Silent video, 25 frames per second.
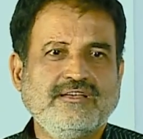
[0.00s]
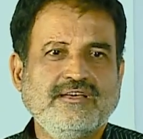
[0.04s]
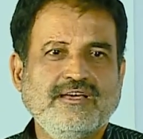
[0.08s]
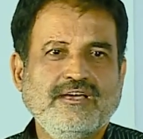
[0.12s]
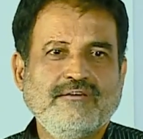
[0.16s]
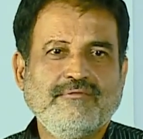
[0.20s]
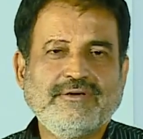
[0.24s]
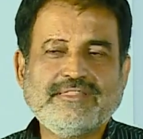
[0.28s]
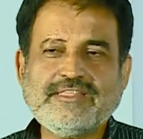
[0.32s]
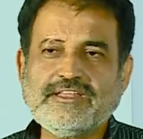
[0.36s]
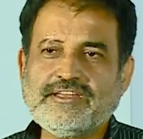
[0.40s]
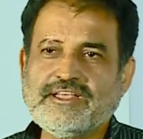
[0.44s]

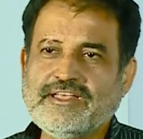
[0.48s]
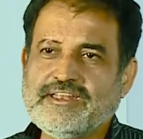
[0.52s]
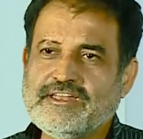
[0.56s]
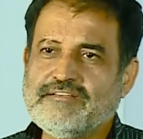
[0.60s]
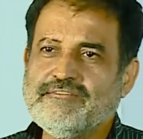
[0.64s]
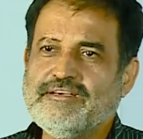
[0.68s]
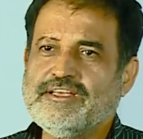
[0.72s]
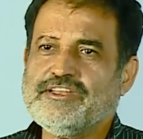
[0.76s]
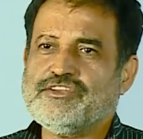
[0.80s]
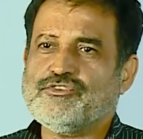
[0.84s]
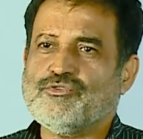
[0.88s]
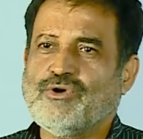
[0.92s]
Whether
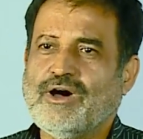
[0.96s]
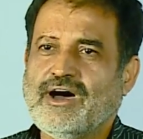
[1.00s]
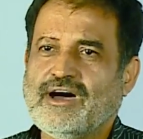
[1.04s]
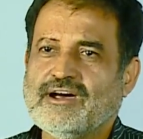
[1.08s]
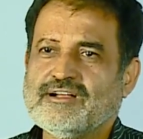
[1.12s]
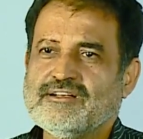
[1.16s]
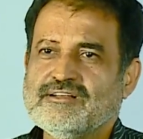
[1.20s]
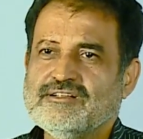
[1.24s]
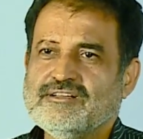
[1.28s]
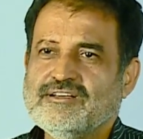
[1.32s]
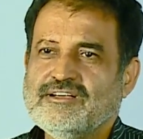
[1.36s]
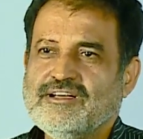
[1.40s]
anywhere you are,
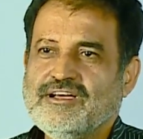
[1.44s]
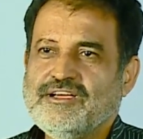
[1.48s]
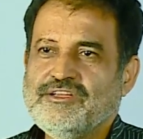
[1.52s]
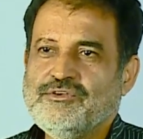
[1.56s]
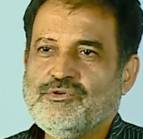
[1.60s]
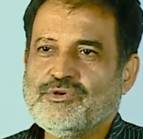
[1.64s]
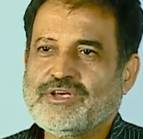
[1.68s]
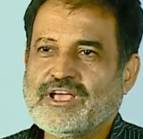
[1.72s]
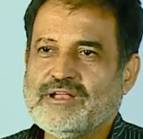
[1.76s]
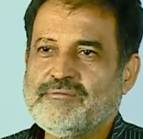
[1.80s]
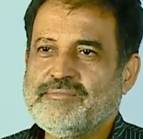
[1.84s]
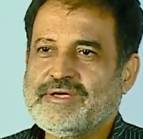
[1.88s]
you
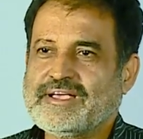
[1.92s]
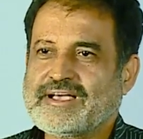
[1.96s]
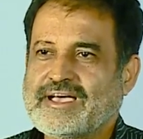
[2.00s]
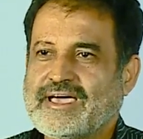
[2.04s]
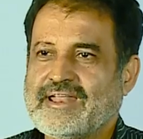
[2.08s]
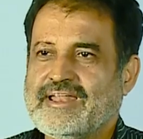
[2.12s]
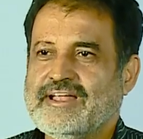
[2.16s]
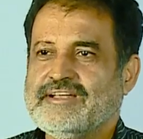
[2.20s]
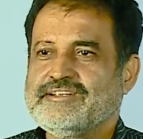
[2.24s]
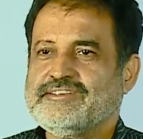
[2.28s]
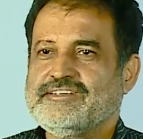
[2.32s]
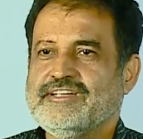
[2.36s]
can be
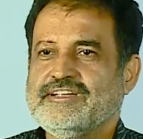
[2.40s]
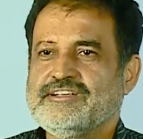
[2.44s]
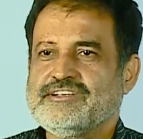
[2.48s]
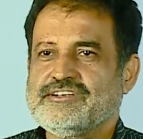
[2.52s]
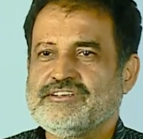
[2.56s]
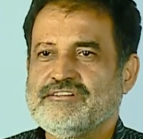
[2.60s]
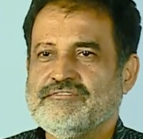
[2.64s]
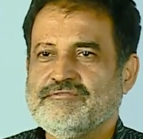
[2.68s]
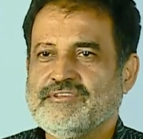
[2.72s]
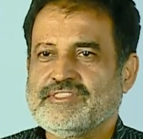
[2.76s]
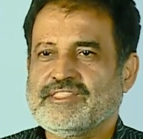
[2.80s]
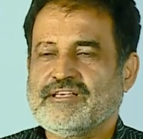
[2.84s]
connected
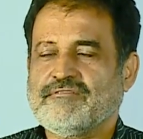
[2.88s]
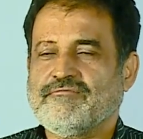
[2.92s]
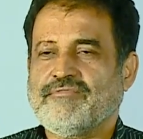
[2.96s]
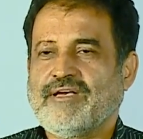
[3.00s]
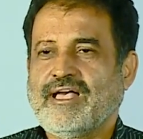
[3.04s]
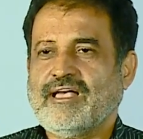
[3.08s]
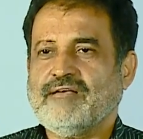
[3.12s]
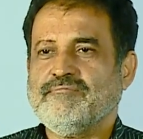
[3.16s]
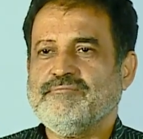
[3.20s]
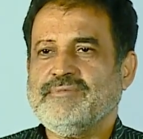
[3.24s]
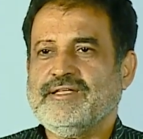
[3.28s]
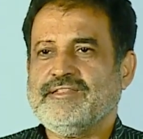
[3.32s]
with the
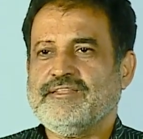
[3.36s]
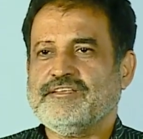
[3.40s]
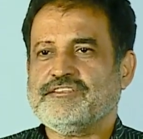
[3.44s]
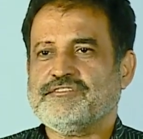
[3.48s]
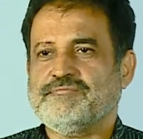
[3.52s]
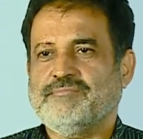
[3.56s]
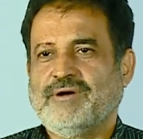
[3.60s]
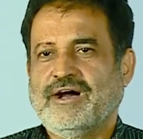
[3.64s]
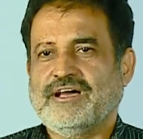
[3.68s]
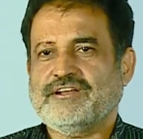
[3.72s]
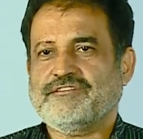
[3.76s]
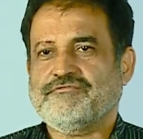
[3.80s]
web and the
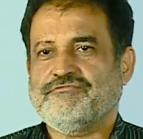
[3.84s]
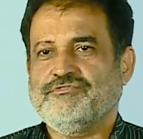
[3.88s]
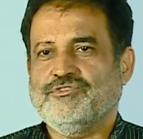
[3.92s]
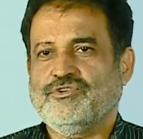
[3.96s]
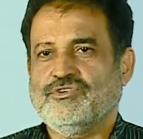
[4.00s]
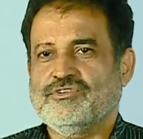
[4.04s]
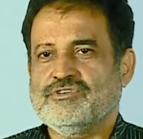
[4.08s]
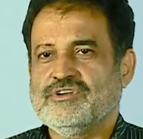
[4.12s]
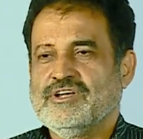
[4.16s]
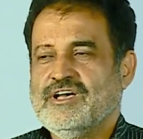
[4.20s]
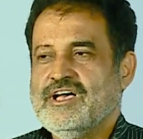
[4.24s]
smartphone